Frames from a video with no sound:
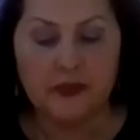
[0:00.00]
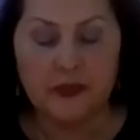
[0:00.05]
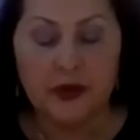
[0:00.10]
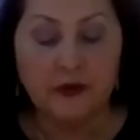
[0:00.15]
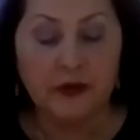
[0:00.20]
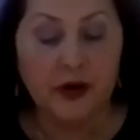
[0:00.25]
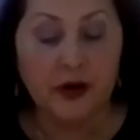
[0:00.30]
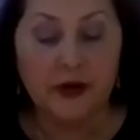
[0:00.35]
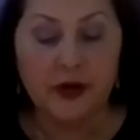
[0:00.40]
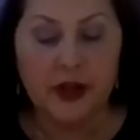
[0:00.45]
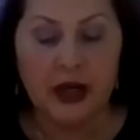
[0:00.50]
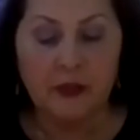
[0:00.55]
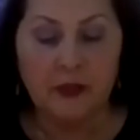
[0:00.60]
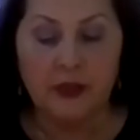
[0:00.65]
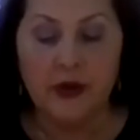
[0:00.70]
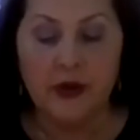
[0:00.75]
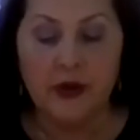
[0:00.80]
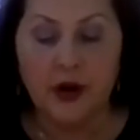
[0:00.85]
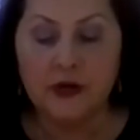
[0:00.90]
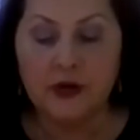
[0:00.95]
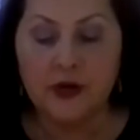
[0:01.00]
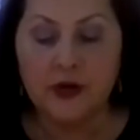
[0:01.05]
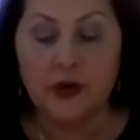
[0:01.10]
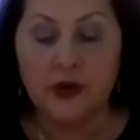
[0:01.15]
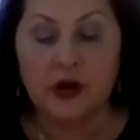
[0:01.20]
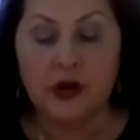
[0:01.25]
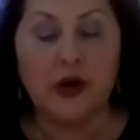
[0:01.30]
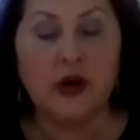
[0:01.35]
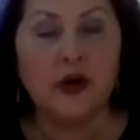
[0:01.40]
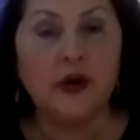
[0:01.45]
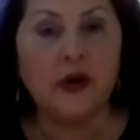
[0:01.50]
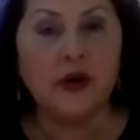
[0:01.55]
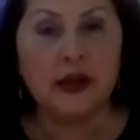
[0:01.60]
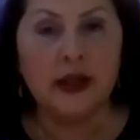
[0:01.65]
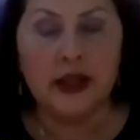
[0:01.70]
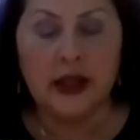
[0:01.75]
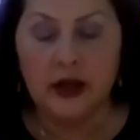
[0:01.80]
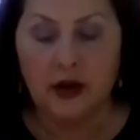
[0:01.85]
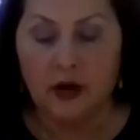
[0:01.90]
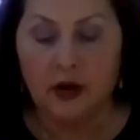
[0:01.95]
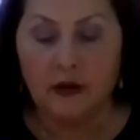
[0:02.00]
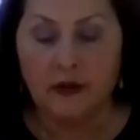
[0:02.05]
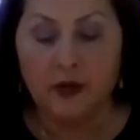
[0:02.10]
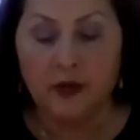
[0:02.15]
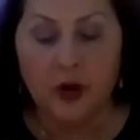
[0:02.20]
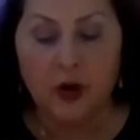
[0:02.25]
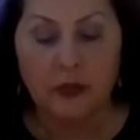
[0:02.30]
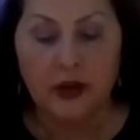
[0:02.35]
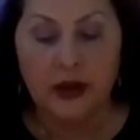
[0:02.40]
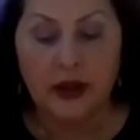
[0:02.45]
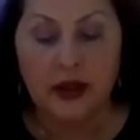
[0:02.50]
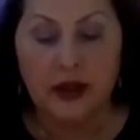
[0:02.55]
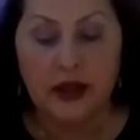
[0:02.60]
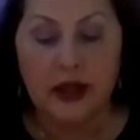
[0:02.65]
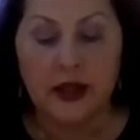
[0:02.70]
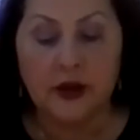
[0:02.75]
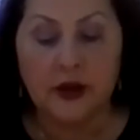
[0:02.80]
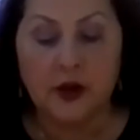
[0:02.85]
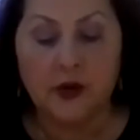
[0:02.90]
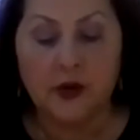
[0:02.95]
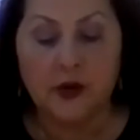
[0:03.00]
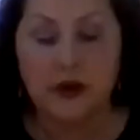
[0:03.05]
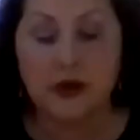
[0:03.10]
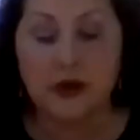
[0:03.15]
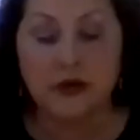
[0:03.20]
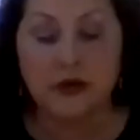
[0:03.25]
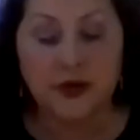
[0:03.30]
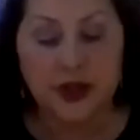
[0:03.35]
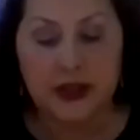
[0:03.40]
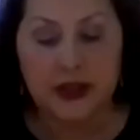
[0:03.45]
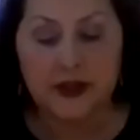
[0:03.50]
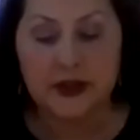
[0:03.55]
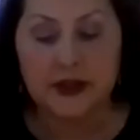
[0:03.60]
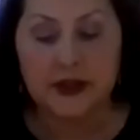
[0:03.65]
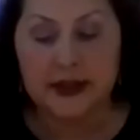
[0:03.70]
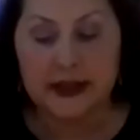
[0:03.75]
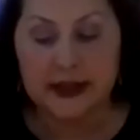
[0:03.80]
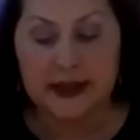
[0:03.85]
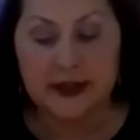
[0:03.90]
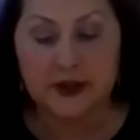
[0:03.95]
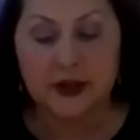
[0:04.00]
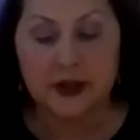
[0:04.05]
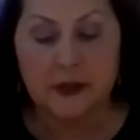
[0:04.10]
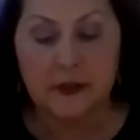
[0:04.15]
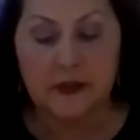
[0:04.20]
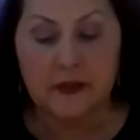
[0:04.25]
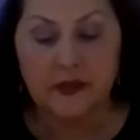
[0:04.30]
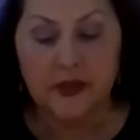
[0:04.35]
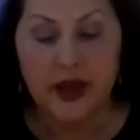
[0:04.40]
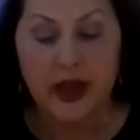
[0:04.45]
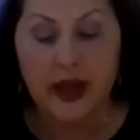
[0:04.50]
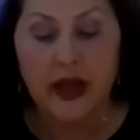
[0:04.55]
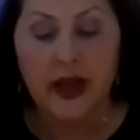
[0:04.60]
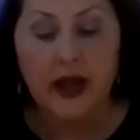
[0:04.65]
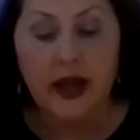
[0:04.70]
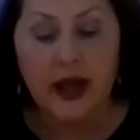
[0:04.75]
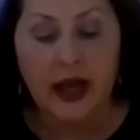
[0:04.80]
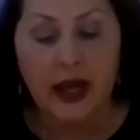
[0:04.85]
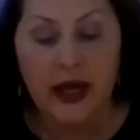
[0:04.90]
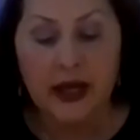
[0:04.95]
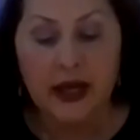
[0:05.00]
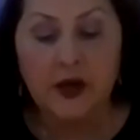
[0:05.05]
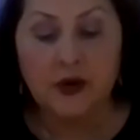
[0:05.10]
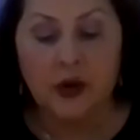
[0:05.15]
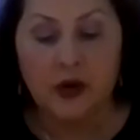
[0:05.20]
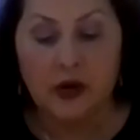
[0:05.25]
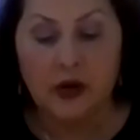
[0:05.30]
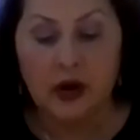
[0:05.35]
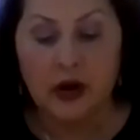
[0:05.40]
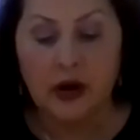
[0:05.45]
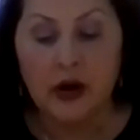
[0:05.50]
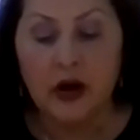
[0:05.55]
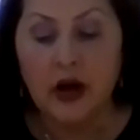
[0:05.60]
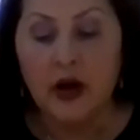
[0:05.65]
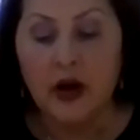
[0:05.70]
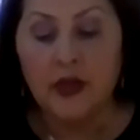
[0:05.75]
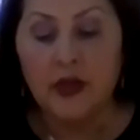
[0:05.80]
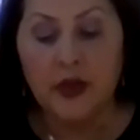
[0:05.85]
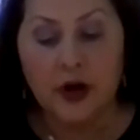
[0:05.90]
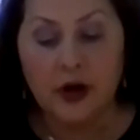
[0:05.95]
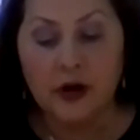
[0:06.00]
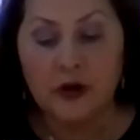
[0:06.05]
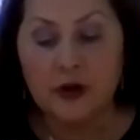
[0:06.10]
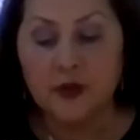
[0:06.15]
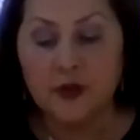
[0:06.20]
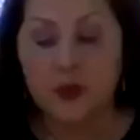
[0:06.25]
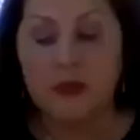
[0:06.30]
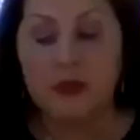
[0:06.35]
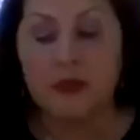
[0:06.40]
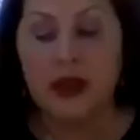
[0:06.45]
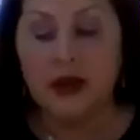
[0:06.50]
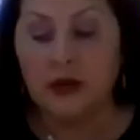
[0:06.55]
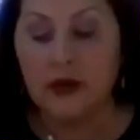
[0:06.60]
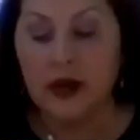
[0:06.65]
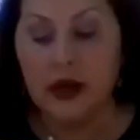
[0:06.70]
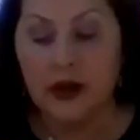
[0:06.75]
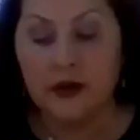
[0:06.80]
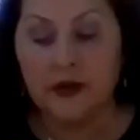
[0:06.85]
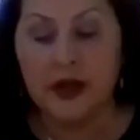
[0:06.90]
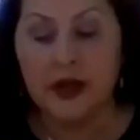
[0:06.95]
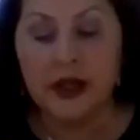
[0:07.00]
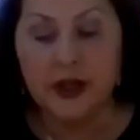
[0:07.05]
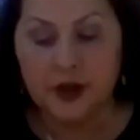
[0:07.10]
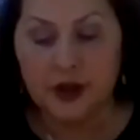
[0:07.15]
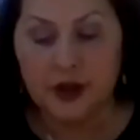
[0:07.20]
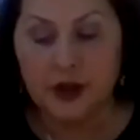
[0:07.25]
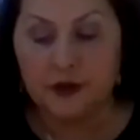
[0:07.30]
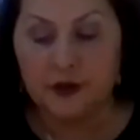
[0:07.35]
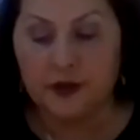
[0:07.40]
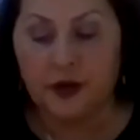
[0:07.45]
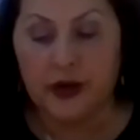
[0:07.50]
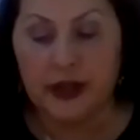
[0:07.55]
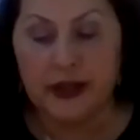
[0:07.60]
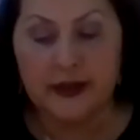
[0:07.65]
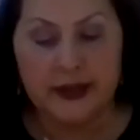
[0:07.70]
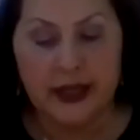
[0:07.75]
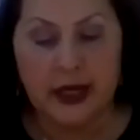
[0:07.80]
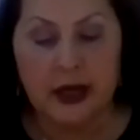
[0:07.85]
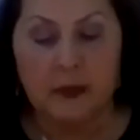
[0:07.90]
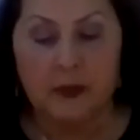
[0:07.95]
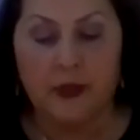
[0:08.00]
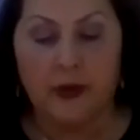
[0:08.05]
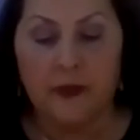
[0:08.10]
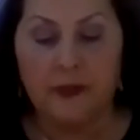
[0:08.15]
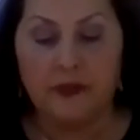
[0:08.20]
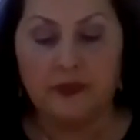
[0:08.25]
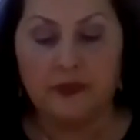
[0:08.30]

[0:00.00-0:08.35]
For example, those who are currently or formerly in the criminal justice system, and/or those with mental health issues, for example.